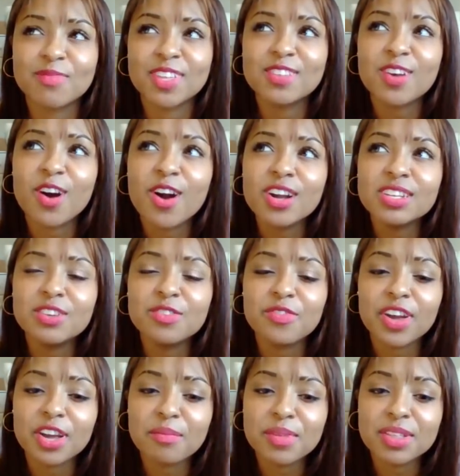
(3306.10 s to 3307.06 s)
It's hard to
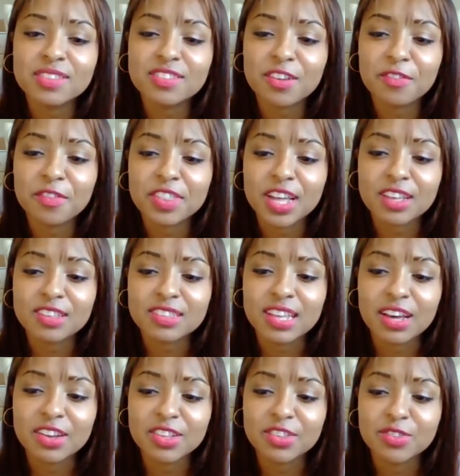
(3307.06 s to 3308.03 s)
recommend stuff without
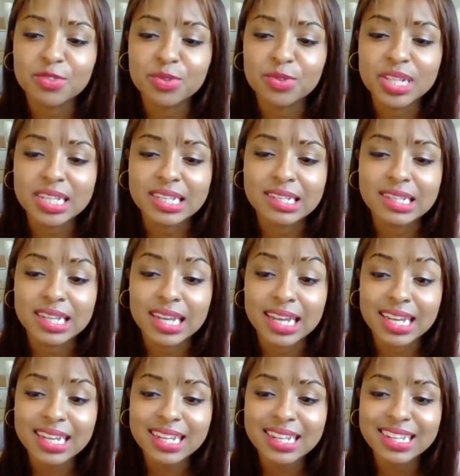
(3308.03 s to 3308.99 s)
sounding too
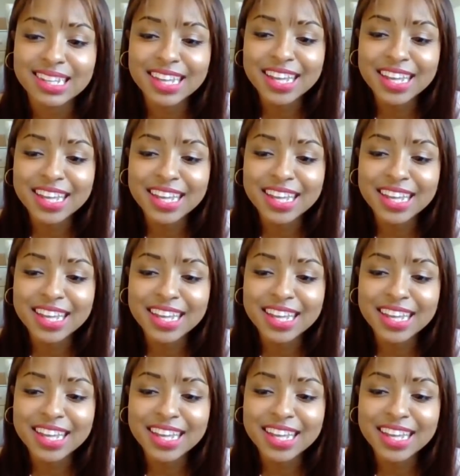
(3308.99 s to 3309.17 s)
cliched.